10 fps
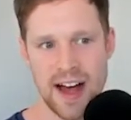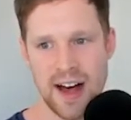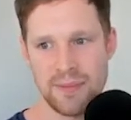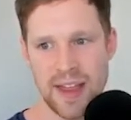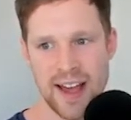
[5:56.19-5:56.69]

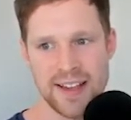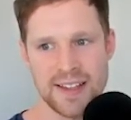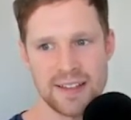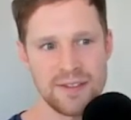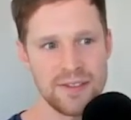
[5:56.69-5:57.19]
That
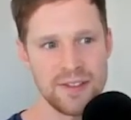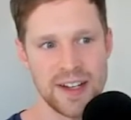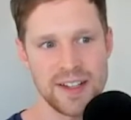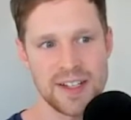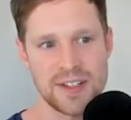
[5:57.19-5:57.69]
is
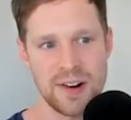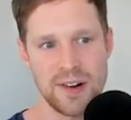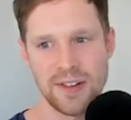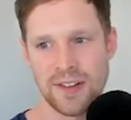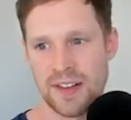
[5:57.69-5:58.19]
really
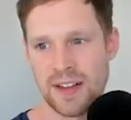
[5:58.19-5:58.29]
strong,